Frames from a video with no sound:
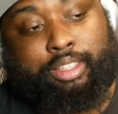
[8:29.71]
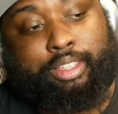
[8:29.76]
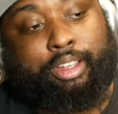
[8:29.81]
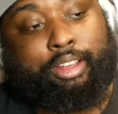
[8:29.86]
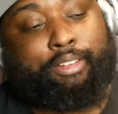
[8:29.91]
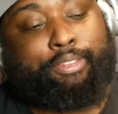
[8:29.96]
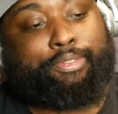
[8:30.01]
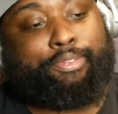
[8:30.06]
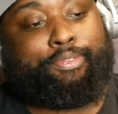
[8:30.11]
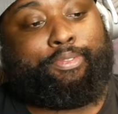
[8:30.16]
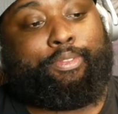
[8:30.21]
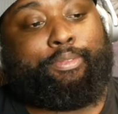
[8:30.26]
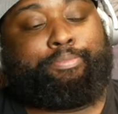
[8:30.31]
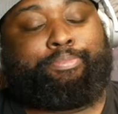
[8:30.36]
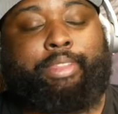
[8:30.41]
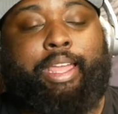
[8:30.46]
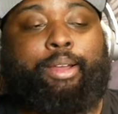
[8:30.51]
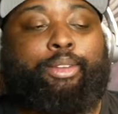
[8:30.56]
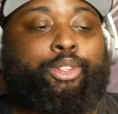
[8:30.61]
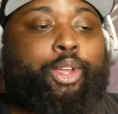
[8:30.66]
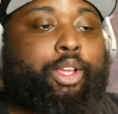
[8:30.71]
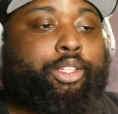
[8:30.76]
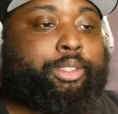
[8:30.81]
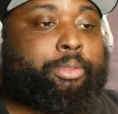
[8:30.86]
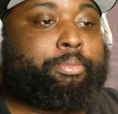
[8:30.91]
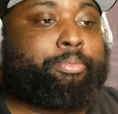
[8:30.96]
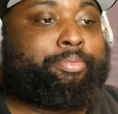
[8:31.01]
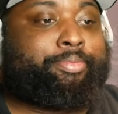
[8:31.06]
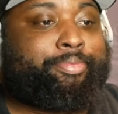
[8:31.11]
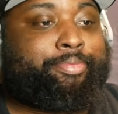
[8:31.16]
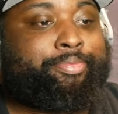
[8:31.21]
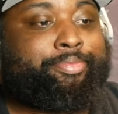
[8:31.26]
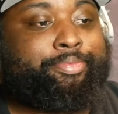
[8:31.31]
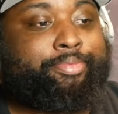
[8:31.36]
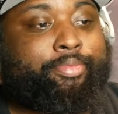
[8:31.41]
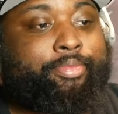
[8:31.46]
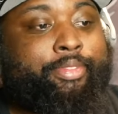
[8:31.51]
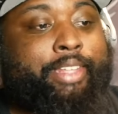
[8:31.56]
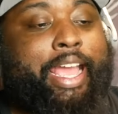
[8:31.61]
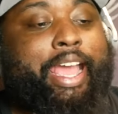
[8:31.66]
the f- That was awesome.
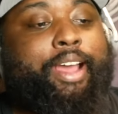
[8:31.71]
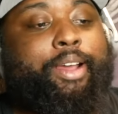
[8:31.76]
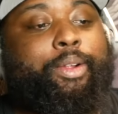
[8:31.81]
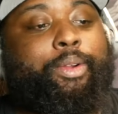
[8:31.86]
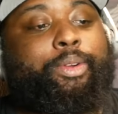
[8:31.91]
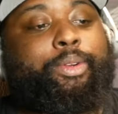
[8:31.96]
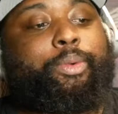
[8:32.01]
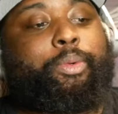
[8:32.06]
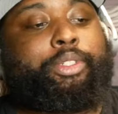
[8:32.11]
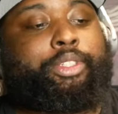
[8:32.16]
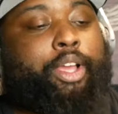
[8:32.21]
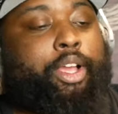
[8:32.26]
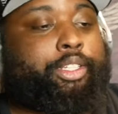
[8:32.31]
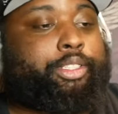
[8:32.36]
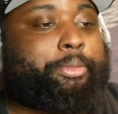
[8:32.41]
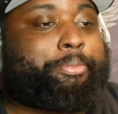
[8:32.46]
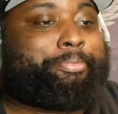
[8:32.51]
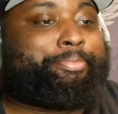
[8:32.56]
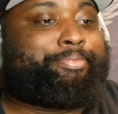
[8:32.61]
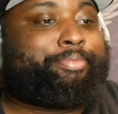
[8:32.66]
That was awesome.